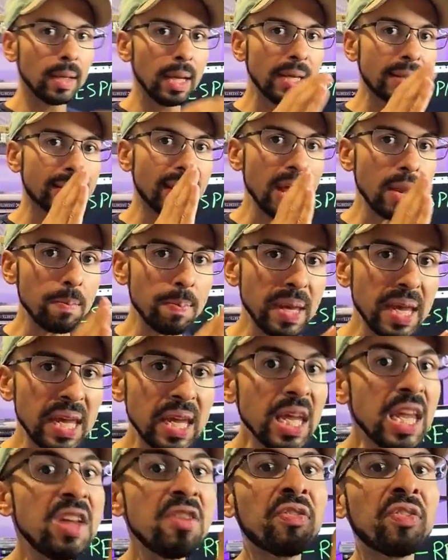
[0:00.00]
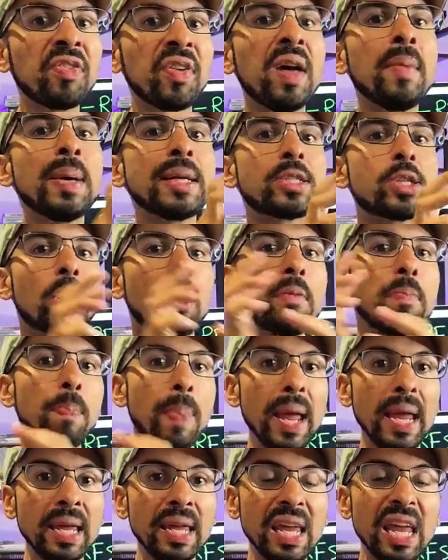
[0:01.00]
It can be inflammatory
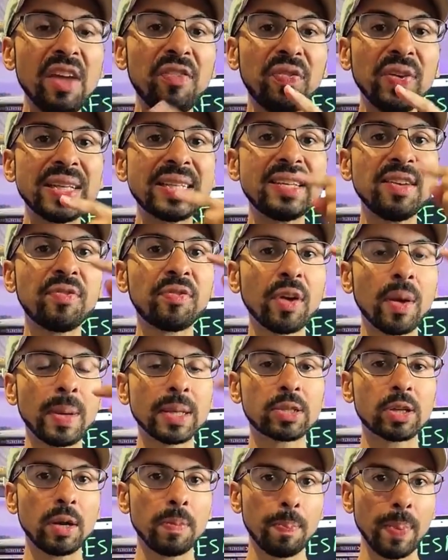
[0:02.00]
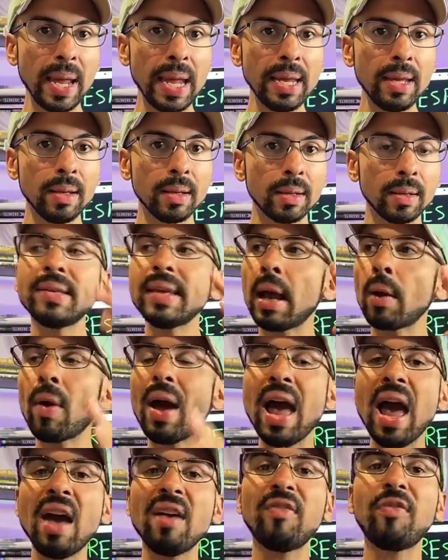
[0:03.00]
pain. If it's inflammatory pain, Tiago,
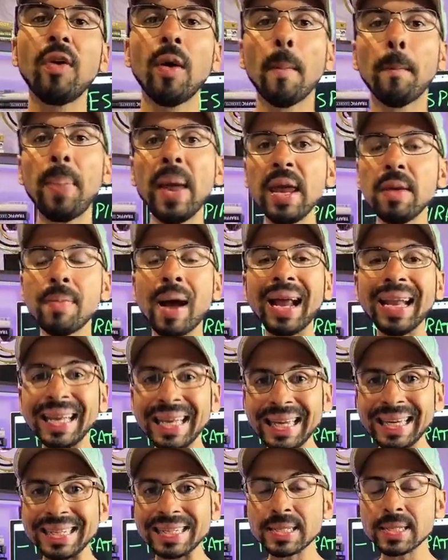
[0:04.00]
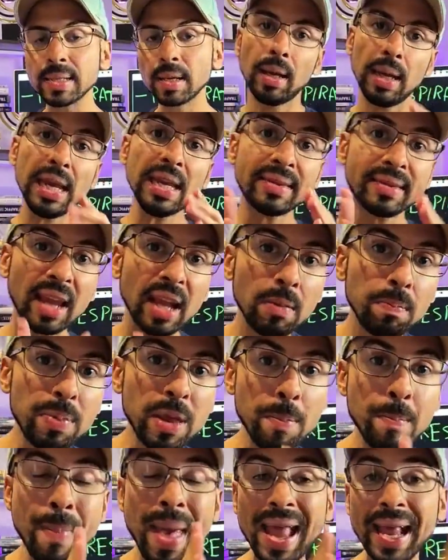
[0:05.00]
I have pain in my knees. It can
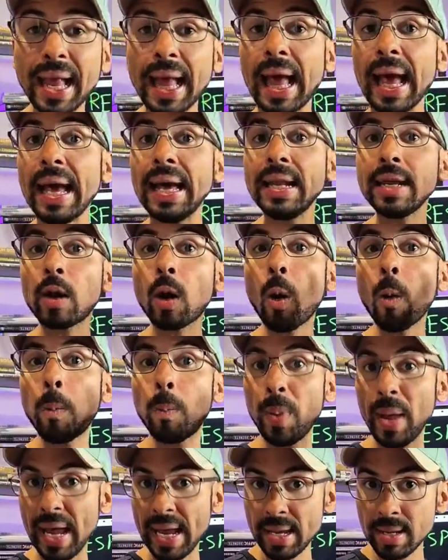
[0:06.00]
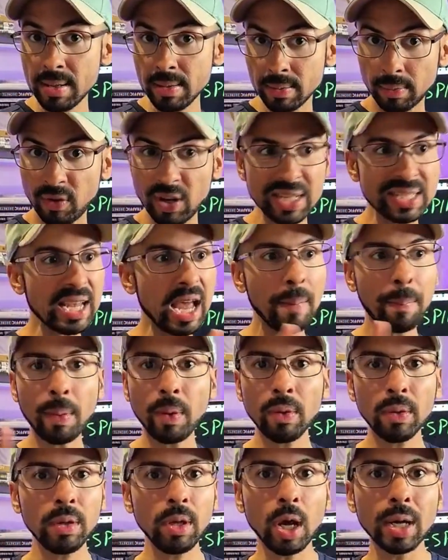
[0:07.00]
be mechanical pain. For
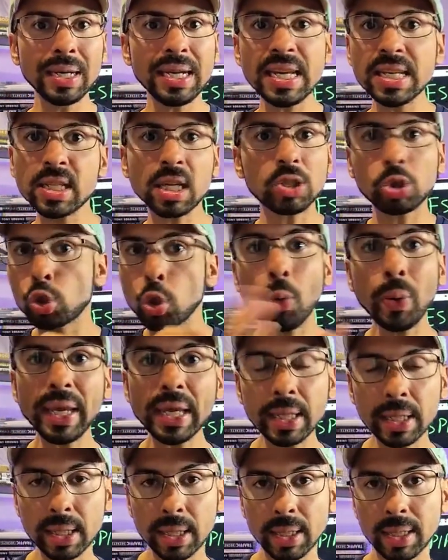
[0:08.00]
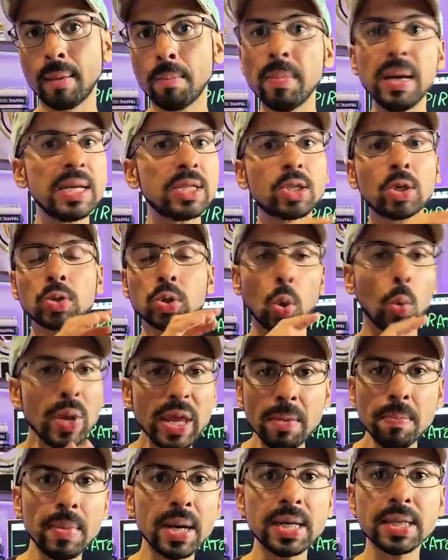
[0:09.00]
example, your knees are too weak.
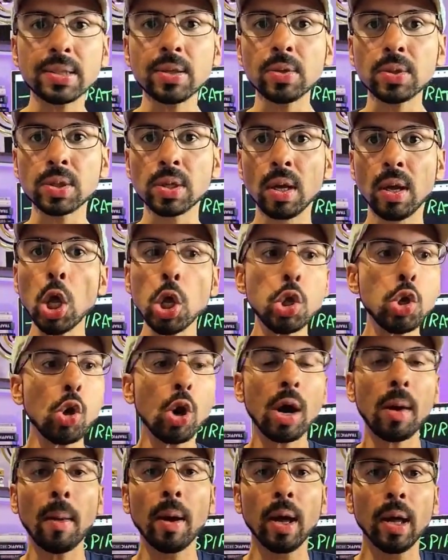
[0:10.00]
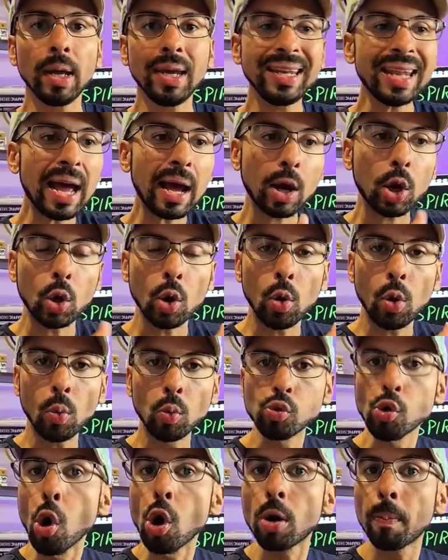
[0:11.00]
Weak muscles, you are in a
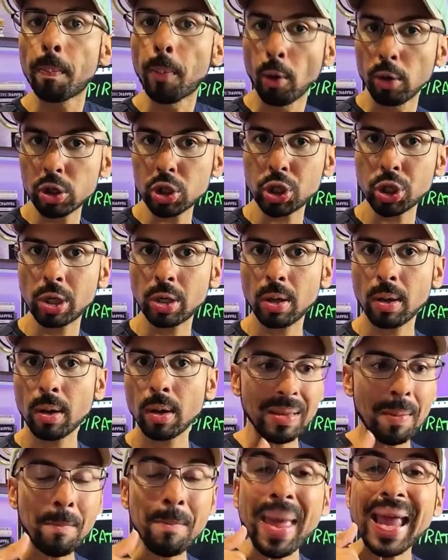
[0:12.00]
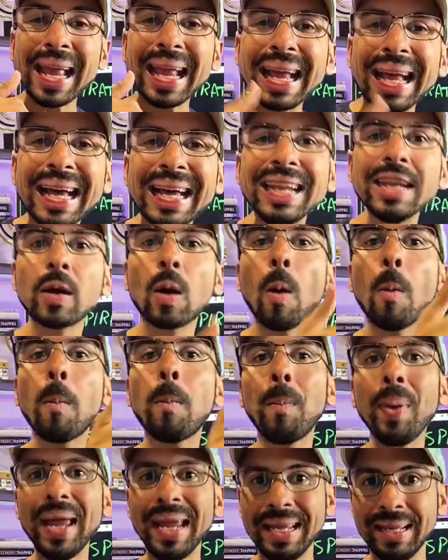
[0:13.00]
wrong posture, mechanical
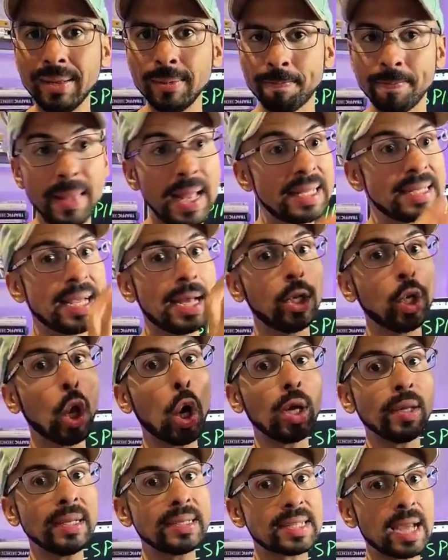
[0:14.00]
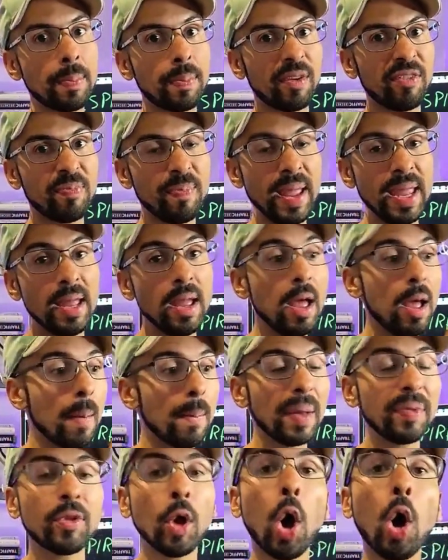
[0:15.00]
pain. That's another type of pain.
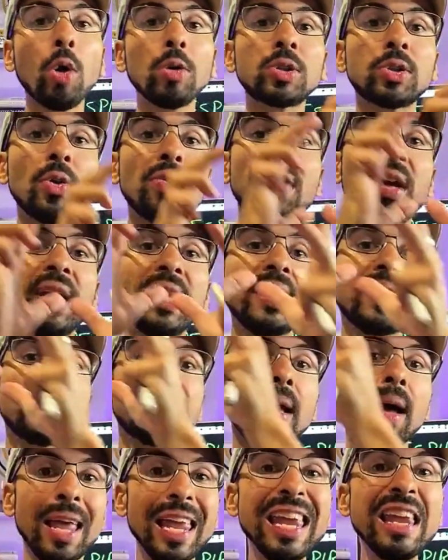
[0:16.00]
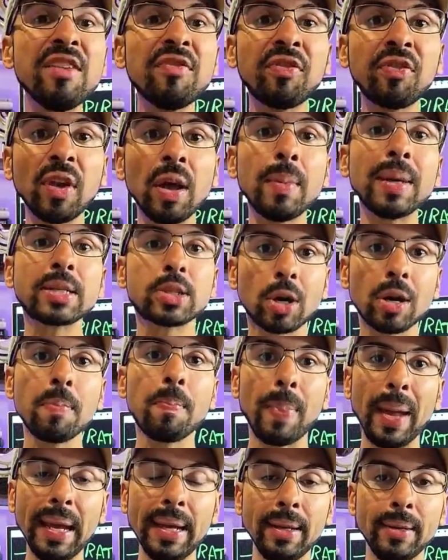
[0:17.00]
But also there is inflammatory
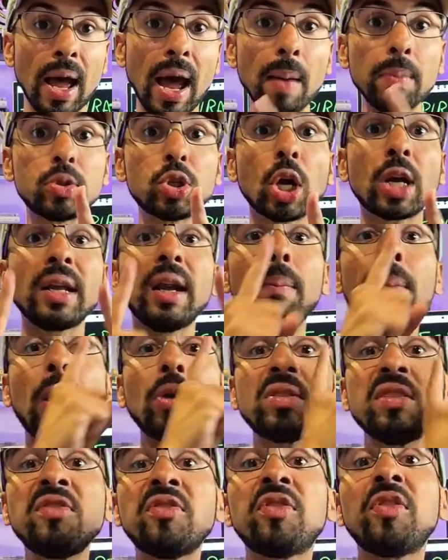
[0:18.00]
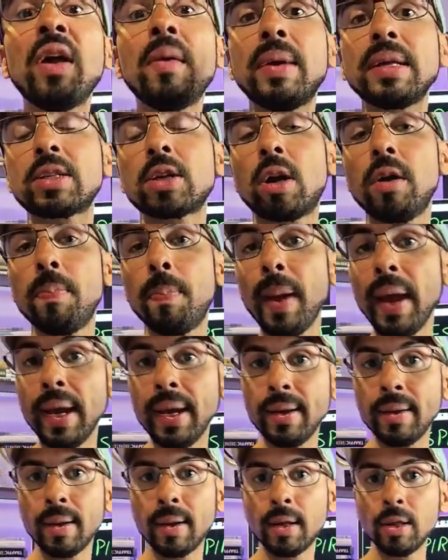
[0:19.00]
pain. I'm talking about inflammatory
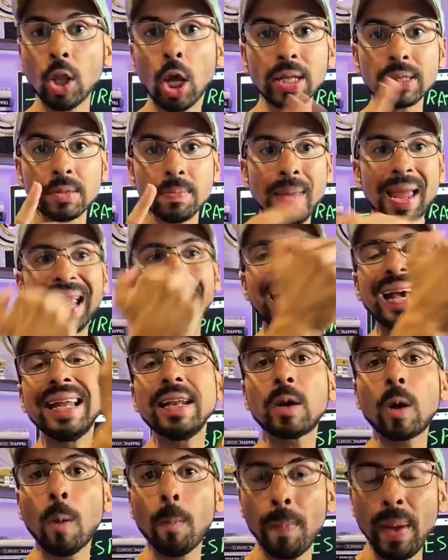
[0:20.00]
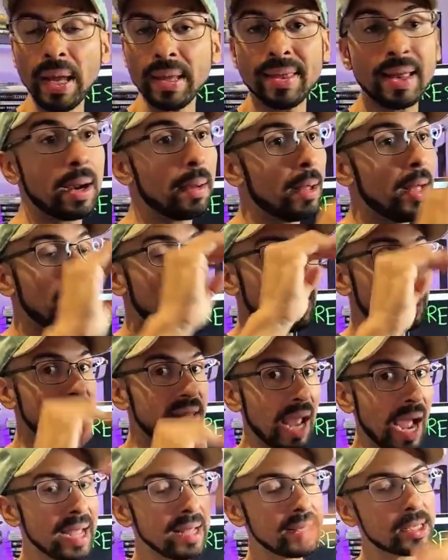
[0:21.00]
pain. not mechanical pain.
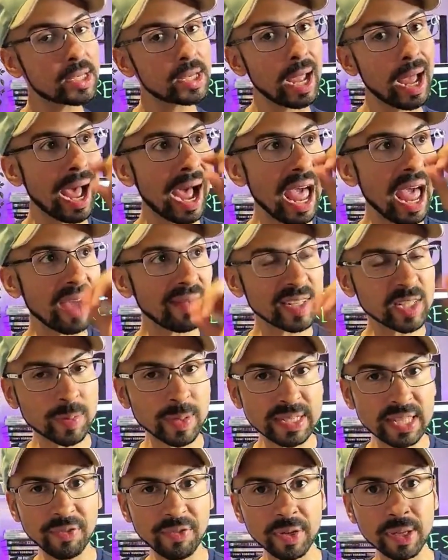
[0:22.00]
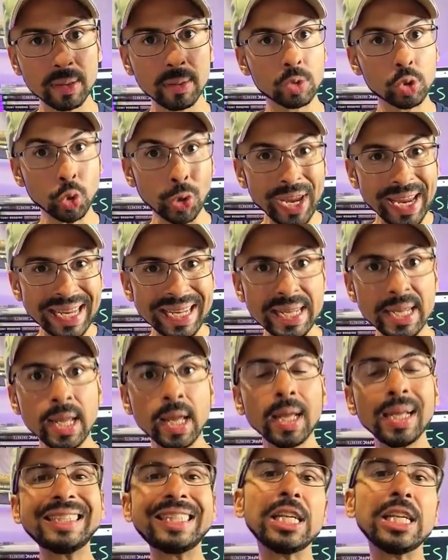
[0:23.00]
I have a specific
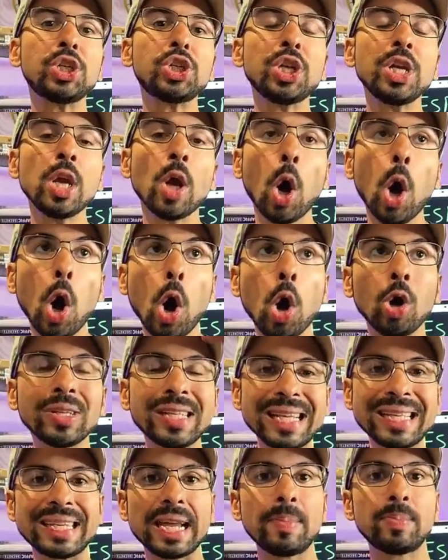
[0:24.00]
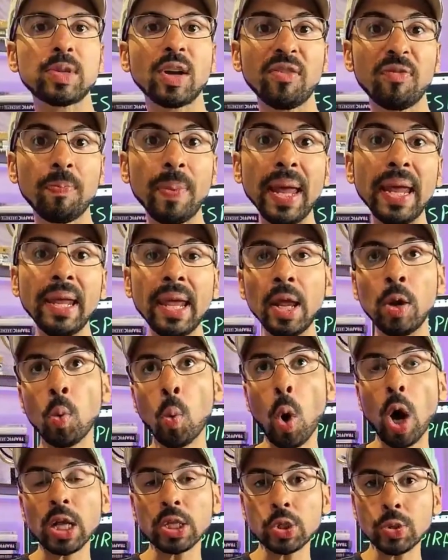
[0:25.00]
training teaching all the types of pain
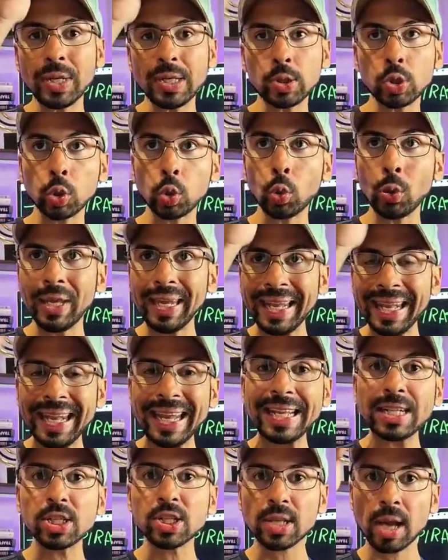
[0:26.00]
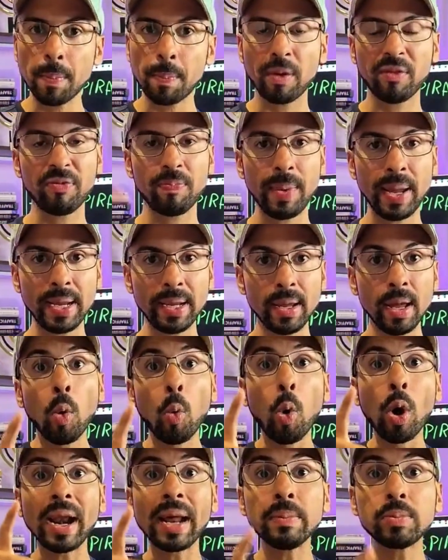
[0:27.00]
and what you need to do in each type of pain.
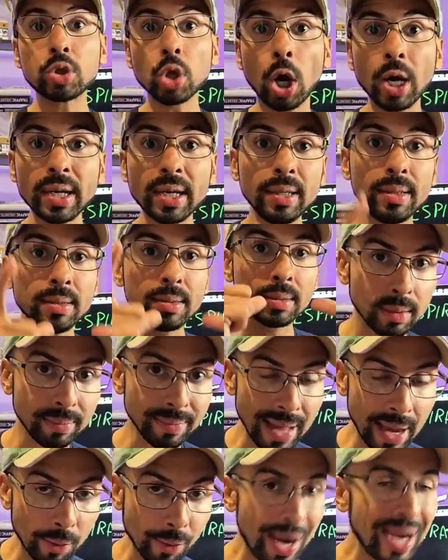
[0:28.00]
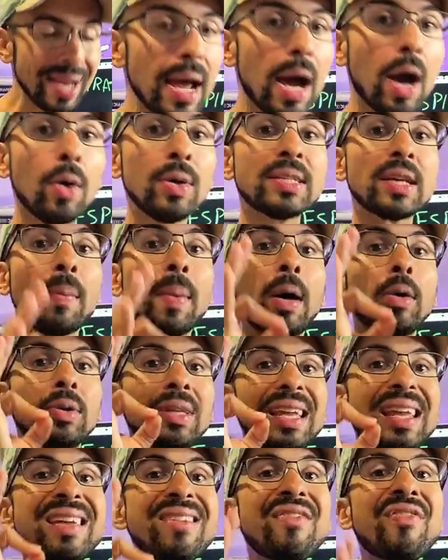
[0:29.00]
What I'm talking now now is
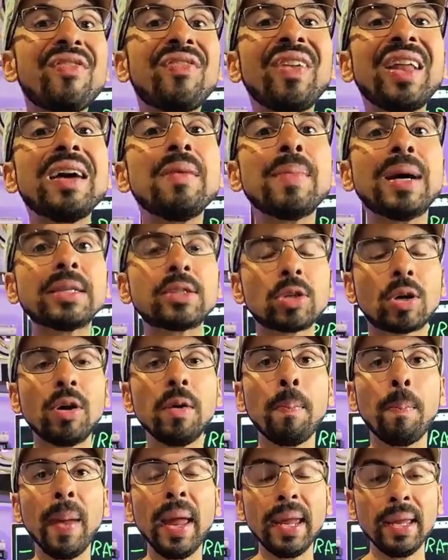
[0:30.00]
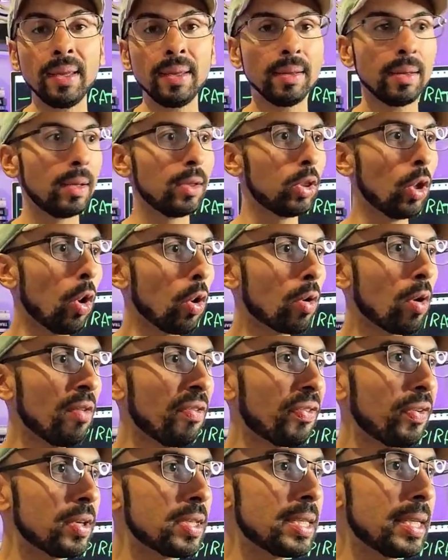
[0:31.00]
about inflammatory pain. Don't
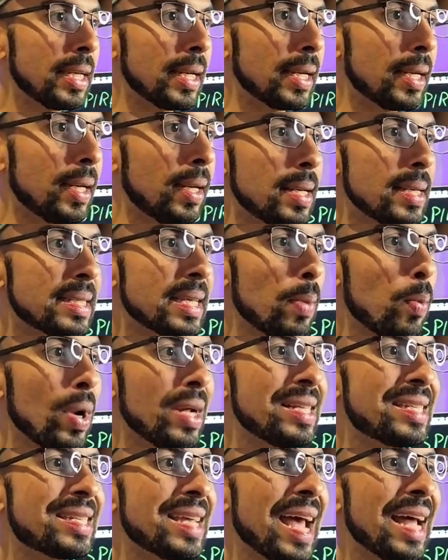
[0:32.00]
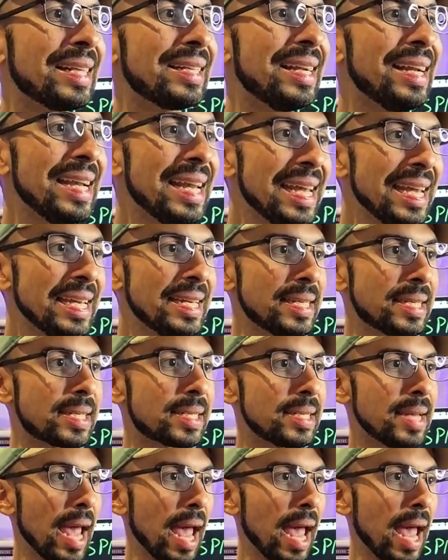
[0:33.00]
confuse here. Someone said knees.